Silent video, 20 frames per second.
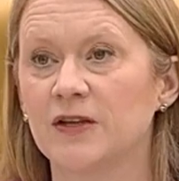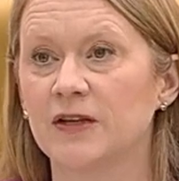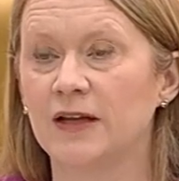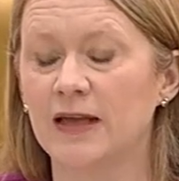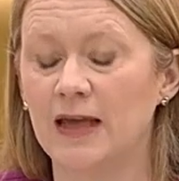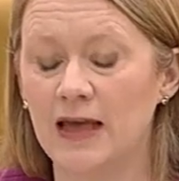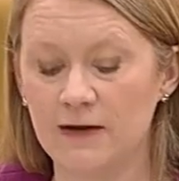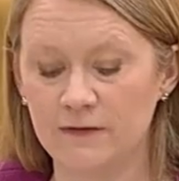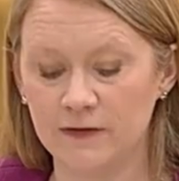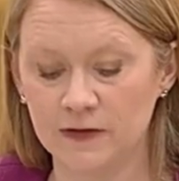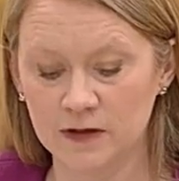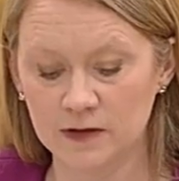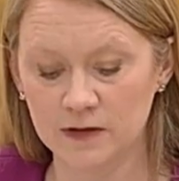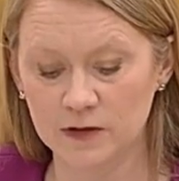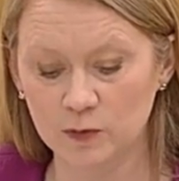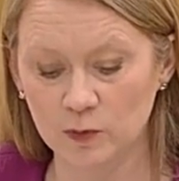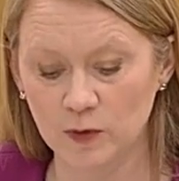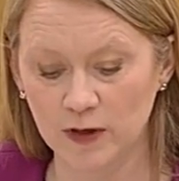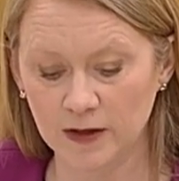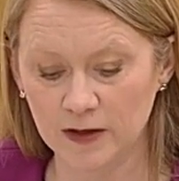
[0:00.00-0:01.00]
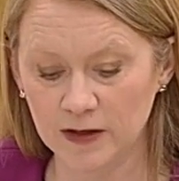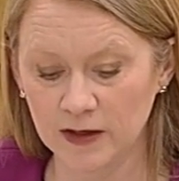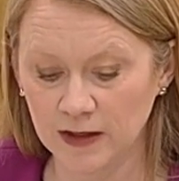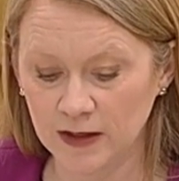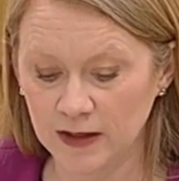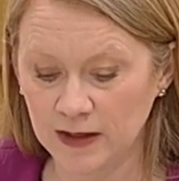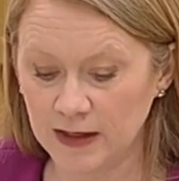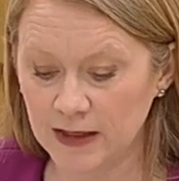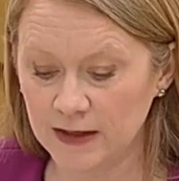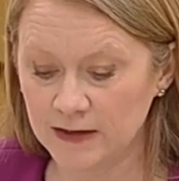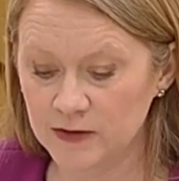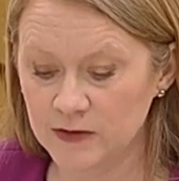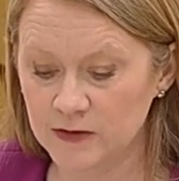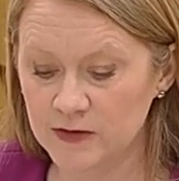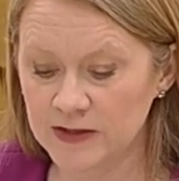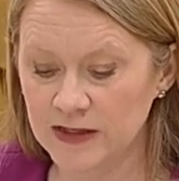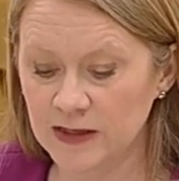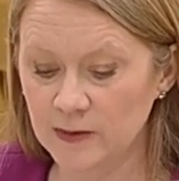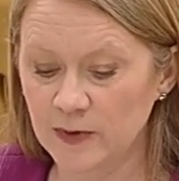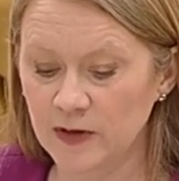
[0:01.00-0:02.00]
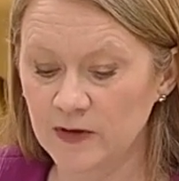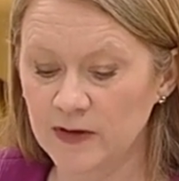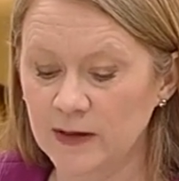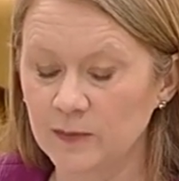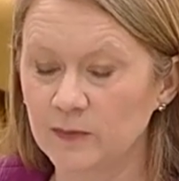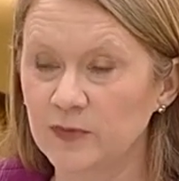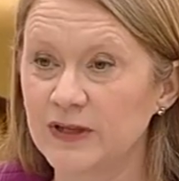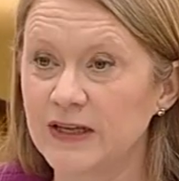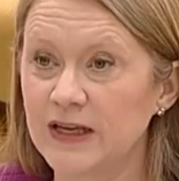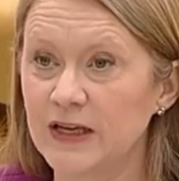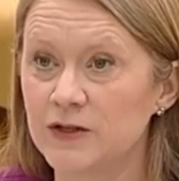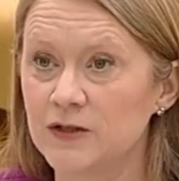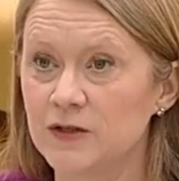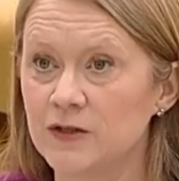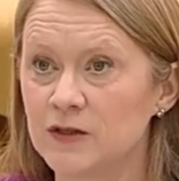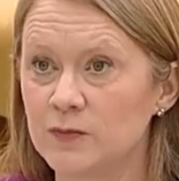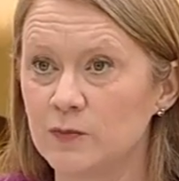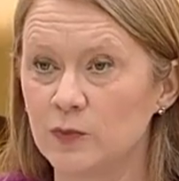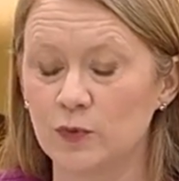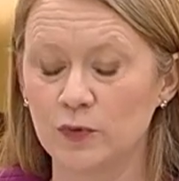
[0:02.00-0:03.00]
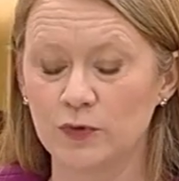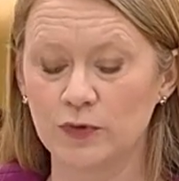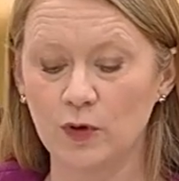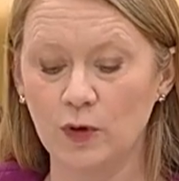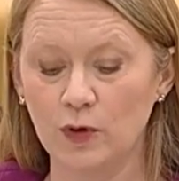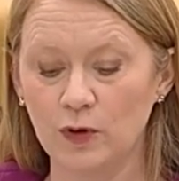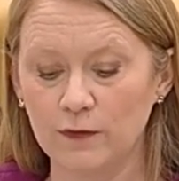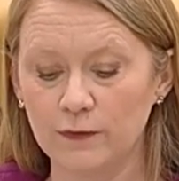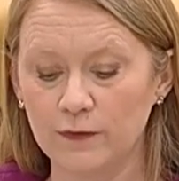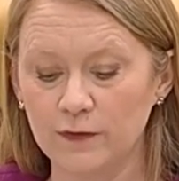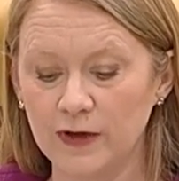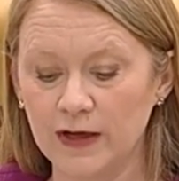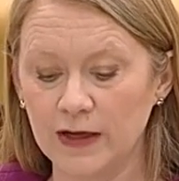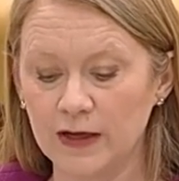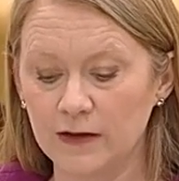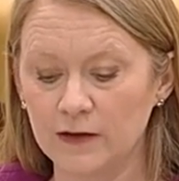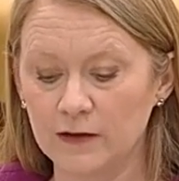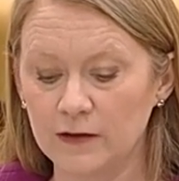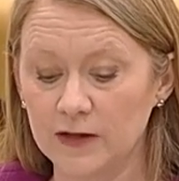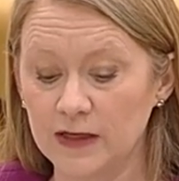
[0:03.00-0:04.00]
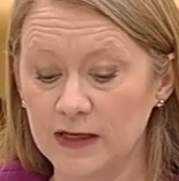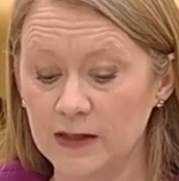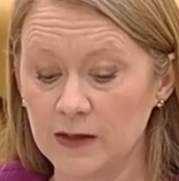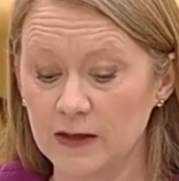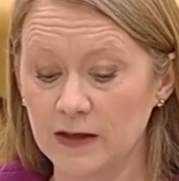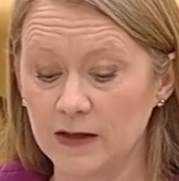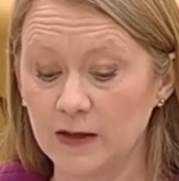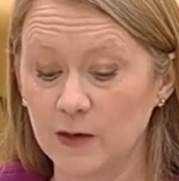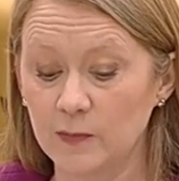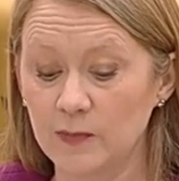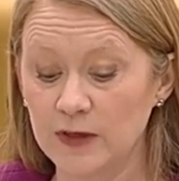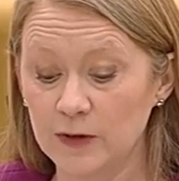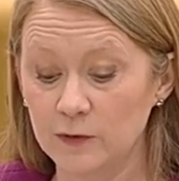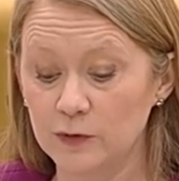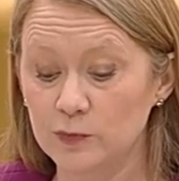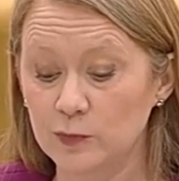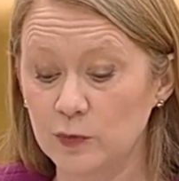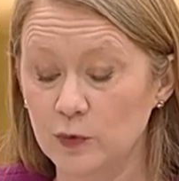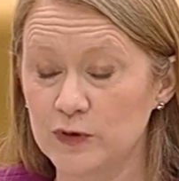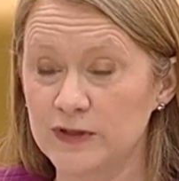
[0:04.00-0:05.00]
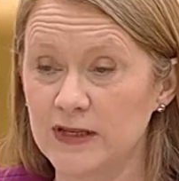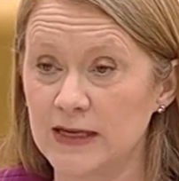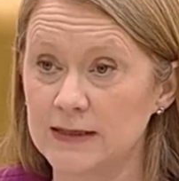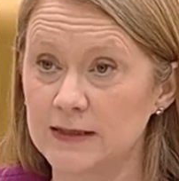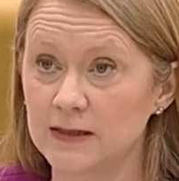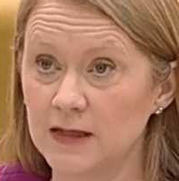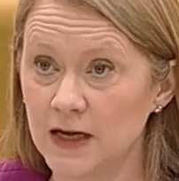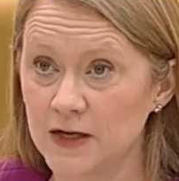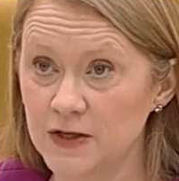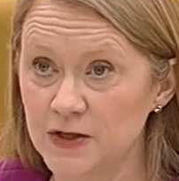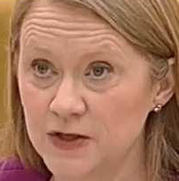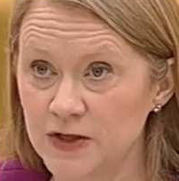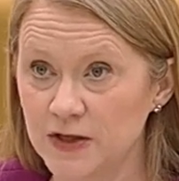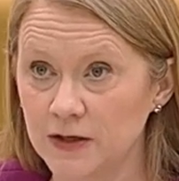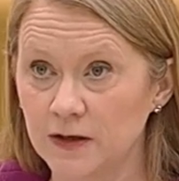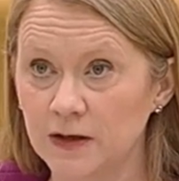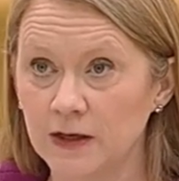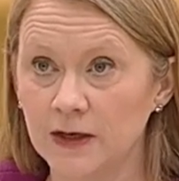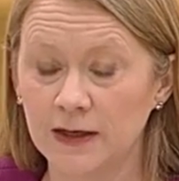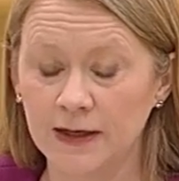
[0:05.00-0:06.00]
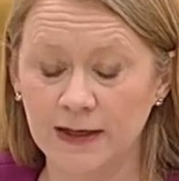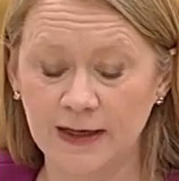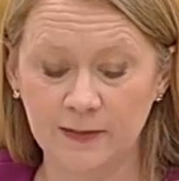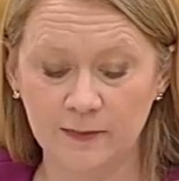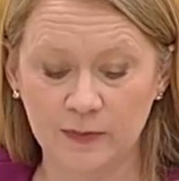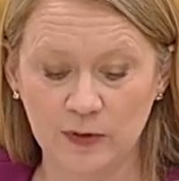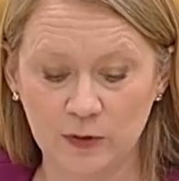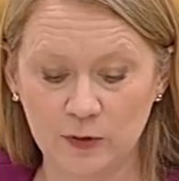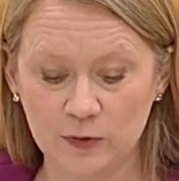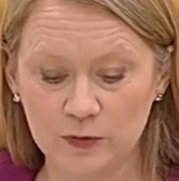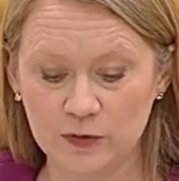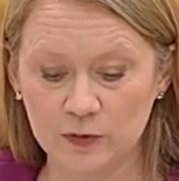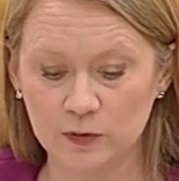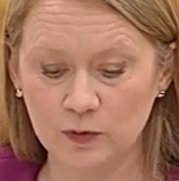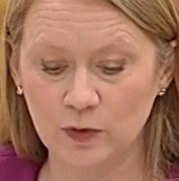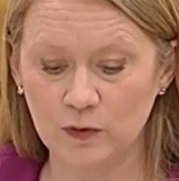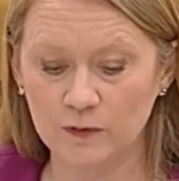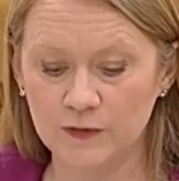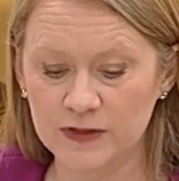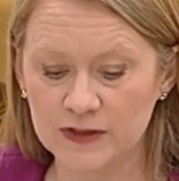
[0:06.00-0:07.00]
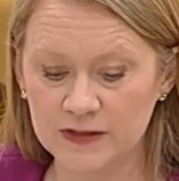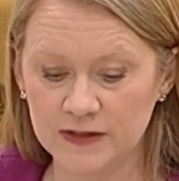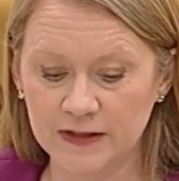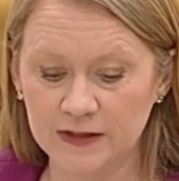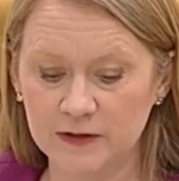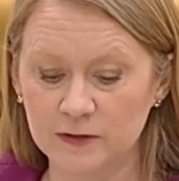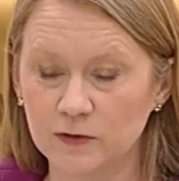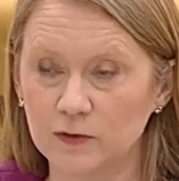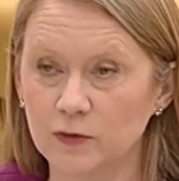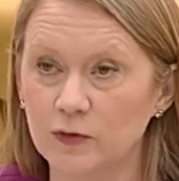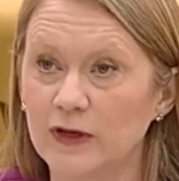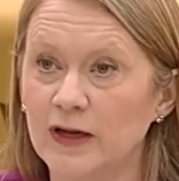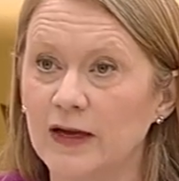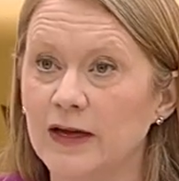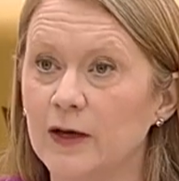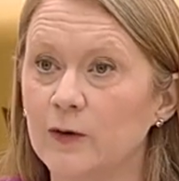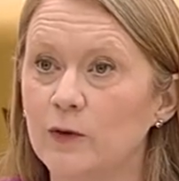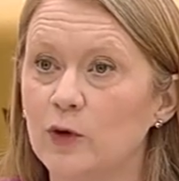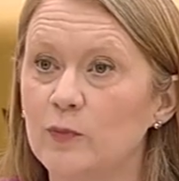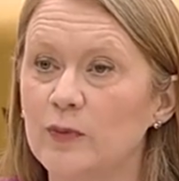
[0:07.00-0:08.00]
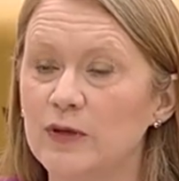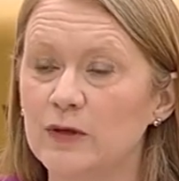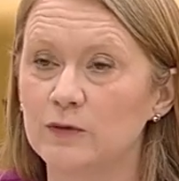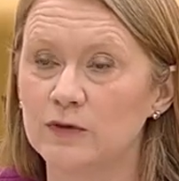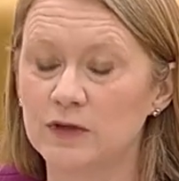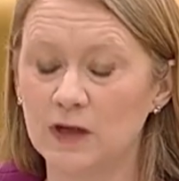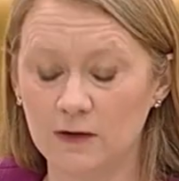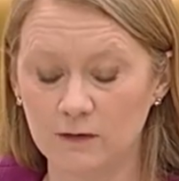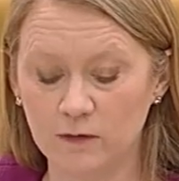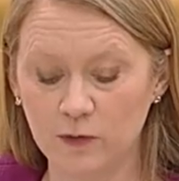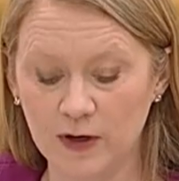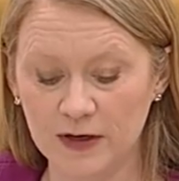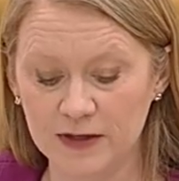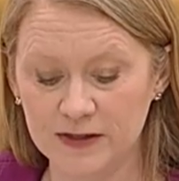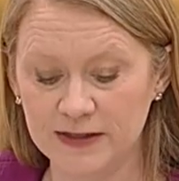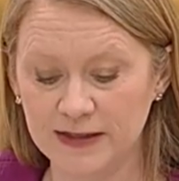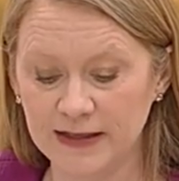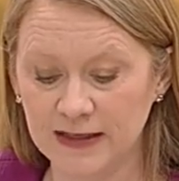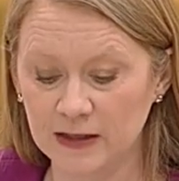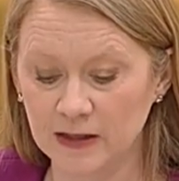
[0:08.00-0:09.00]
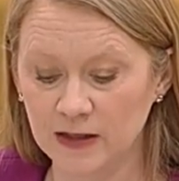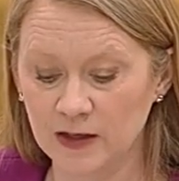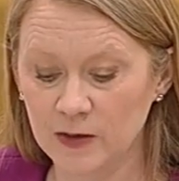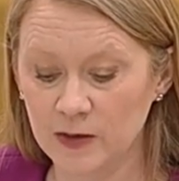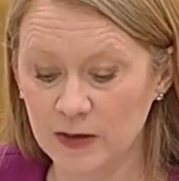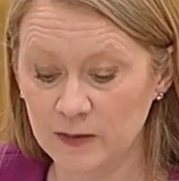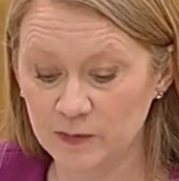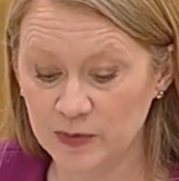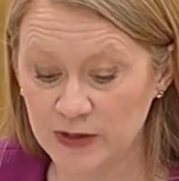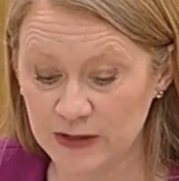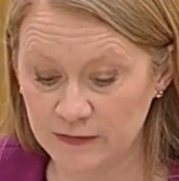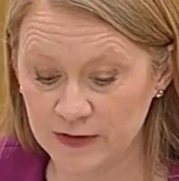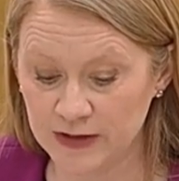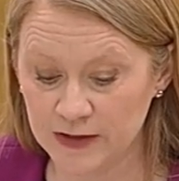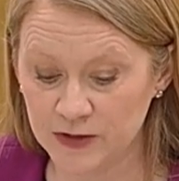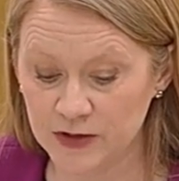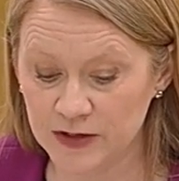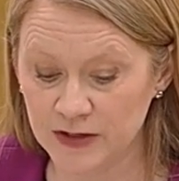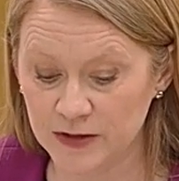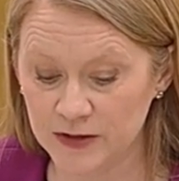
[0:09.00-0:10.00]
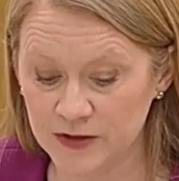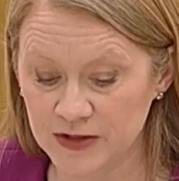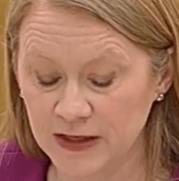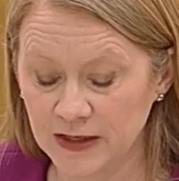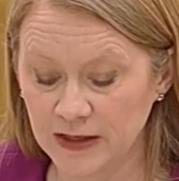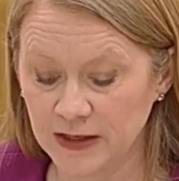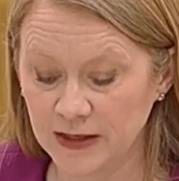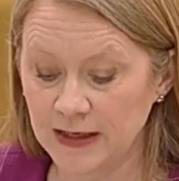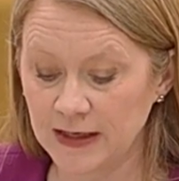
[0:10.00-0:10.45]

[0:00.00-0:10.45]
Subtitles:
and evidence work to see about the implications both of the appeals process last year, but also obviously to look at how appeals have worked in previous years.